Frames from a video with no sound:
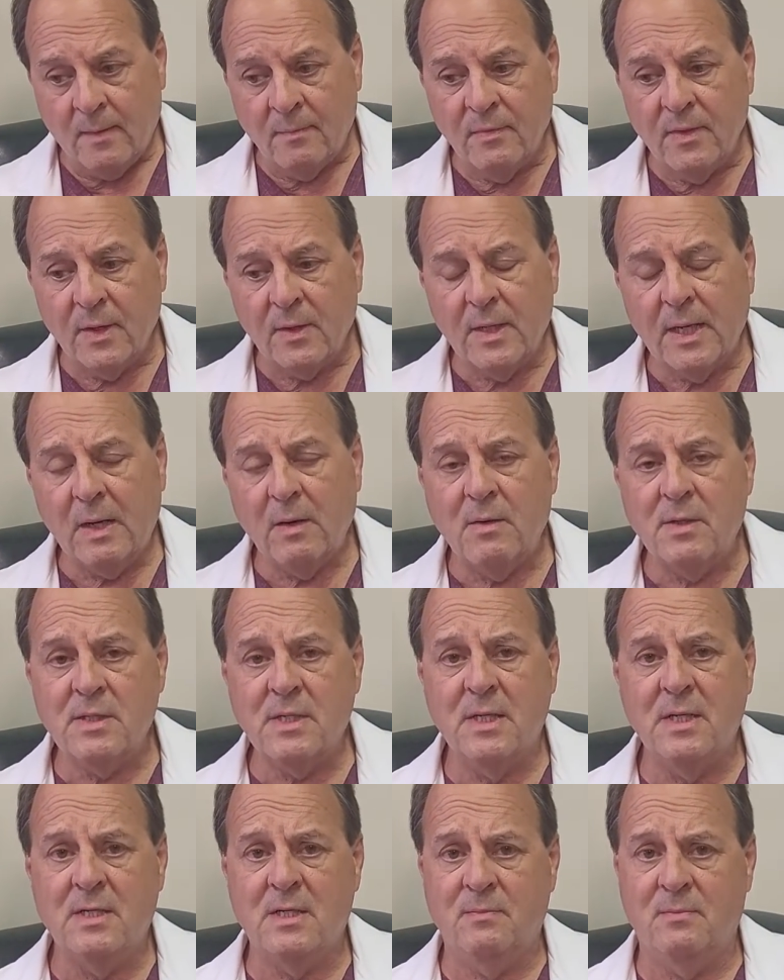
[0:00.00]
they're
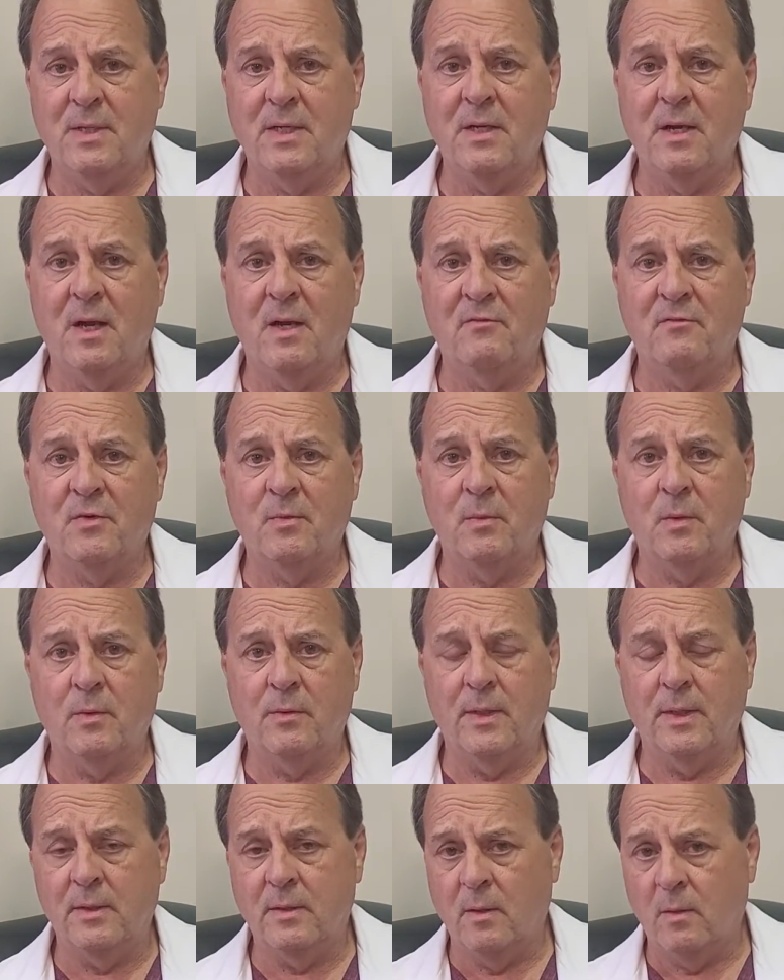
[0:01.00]
guaranteed to be comfortable.
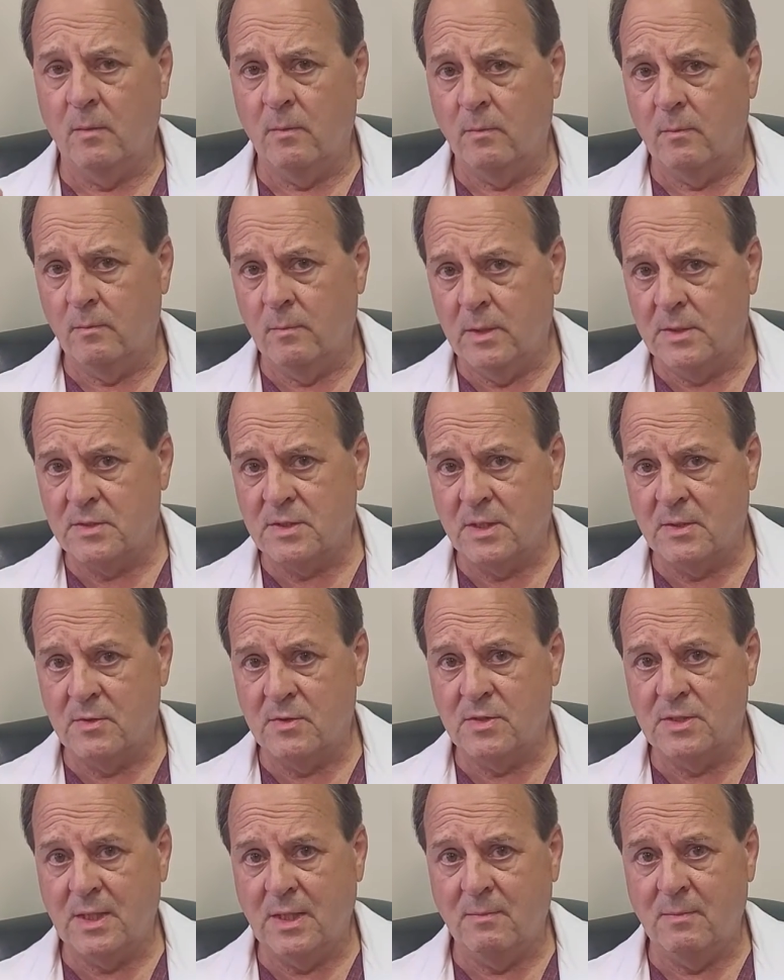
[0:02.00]
Now, don't
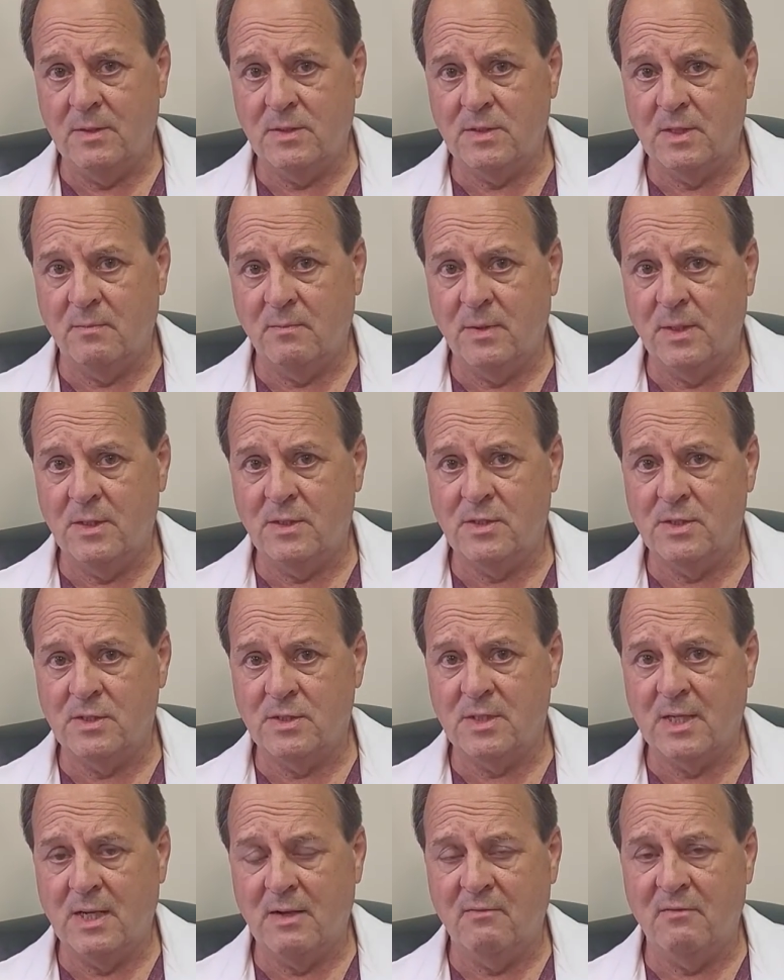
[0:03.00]
misunderstand me. Some
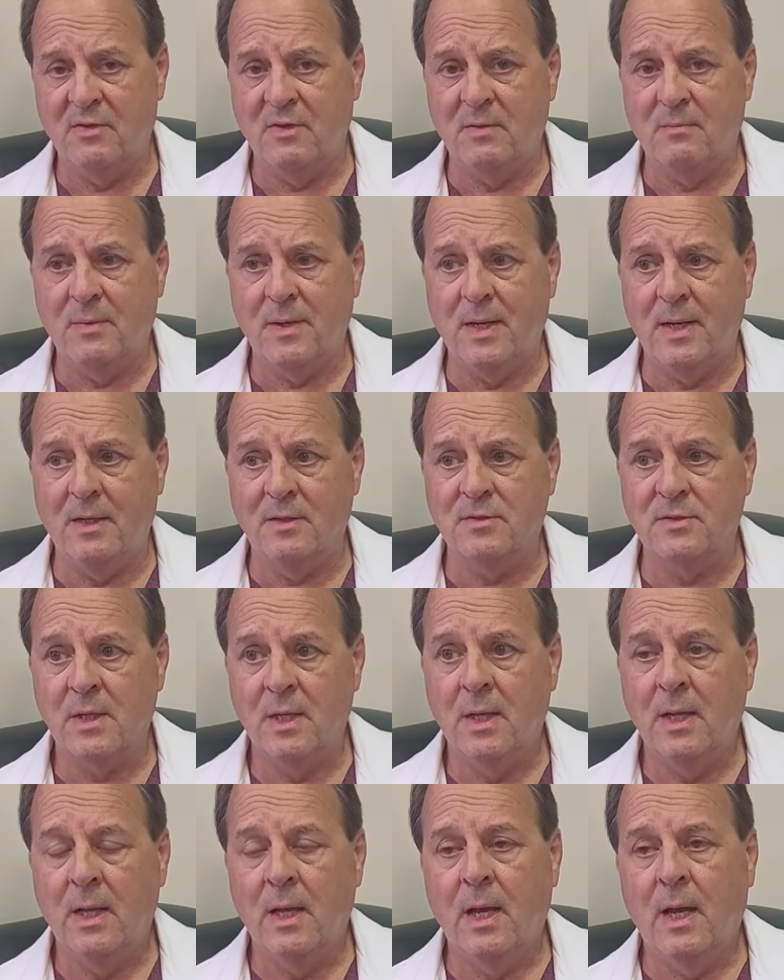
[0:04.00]
patients have in the past.
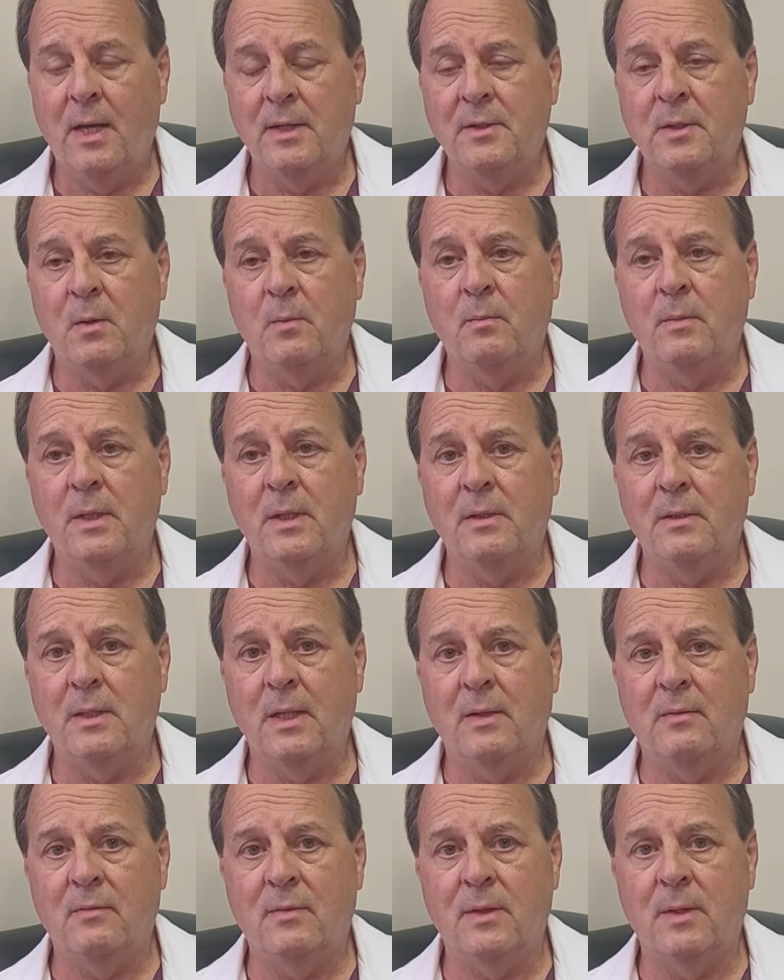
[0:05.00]
I don't mean
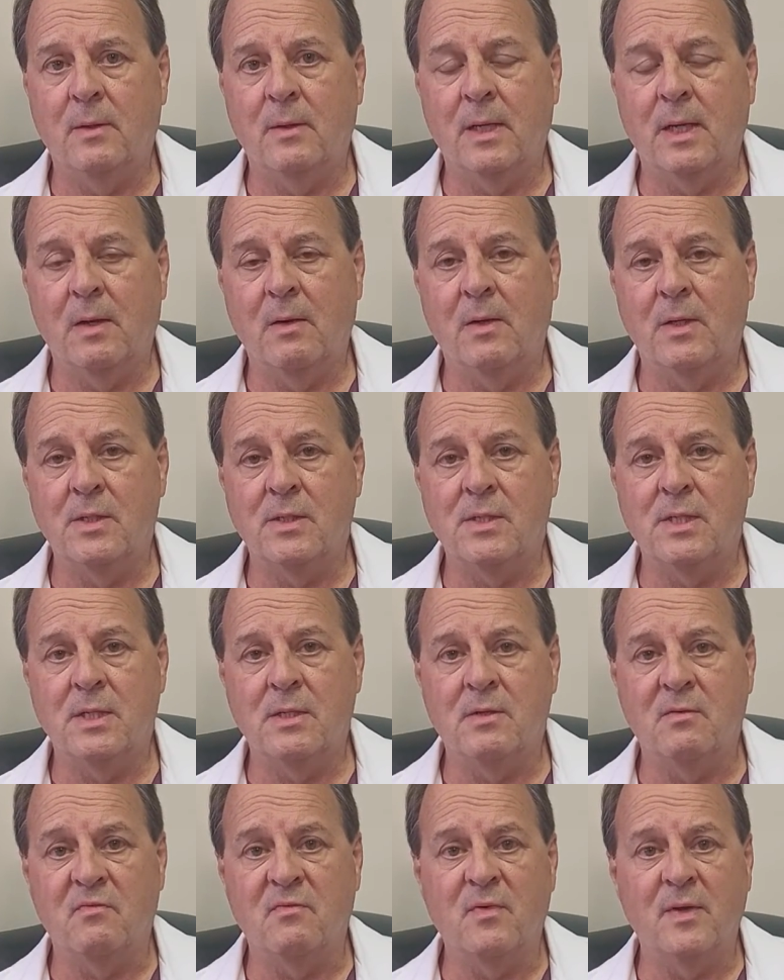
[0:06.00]
that they're
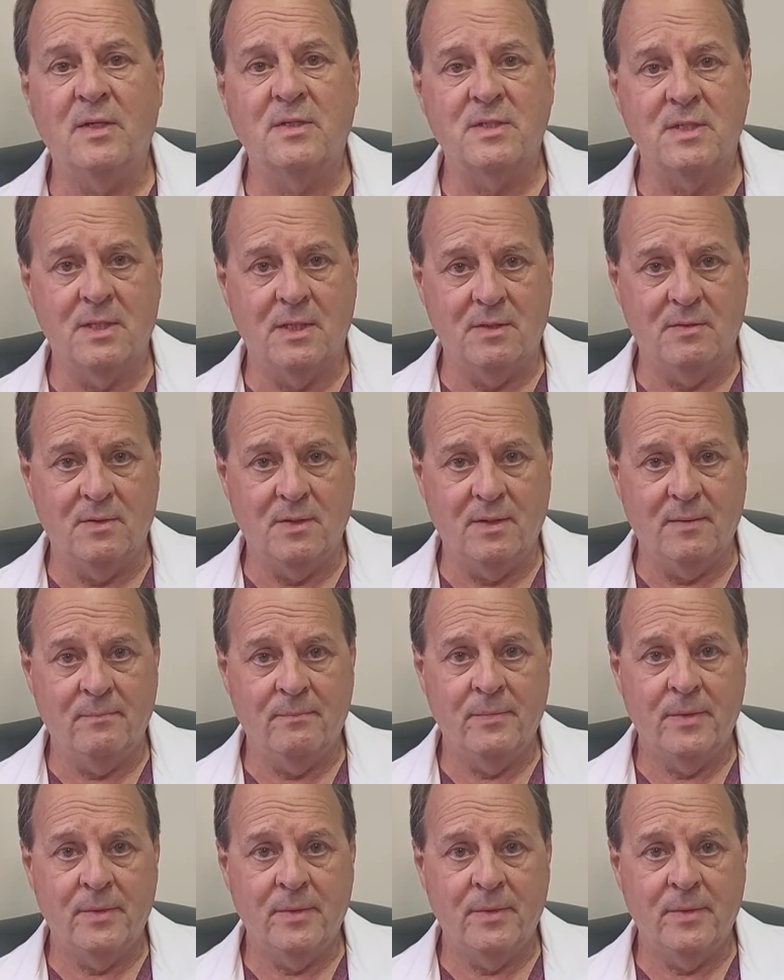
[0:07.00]
guaranteed to fix anything.